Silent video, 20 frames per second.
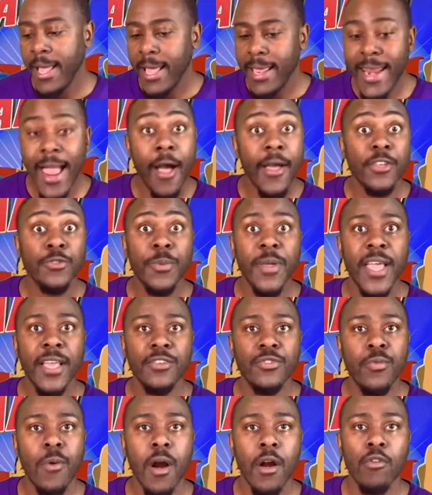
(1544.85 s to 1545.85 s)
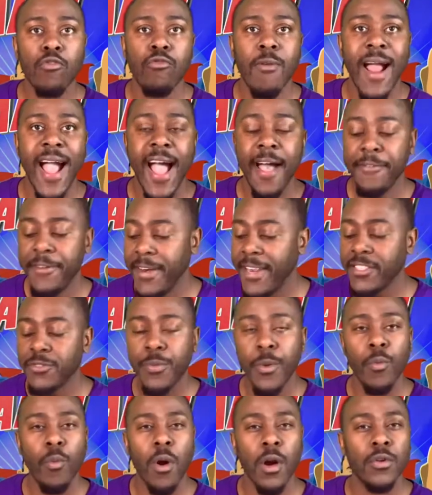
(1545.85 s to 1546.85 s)
Now, as we get into our craft and as we
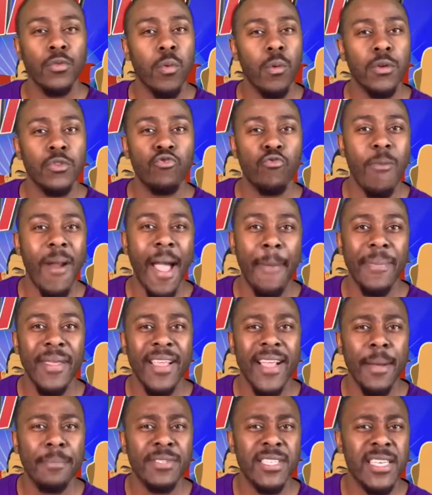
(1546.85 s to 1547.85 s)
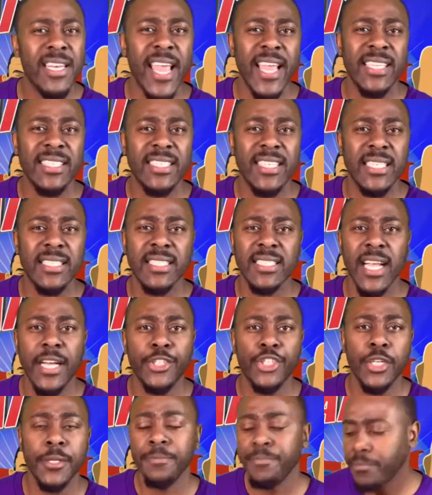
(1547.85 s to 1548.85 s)
work towards wrapping up today's
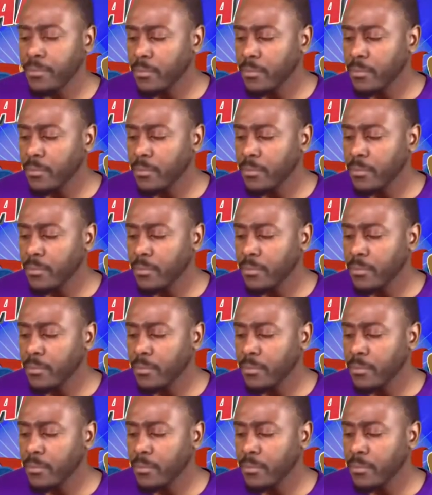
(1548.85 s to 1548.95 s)
discussion,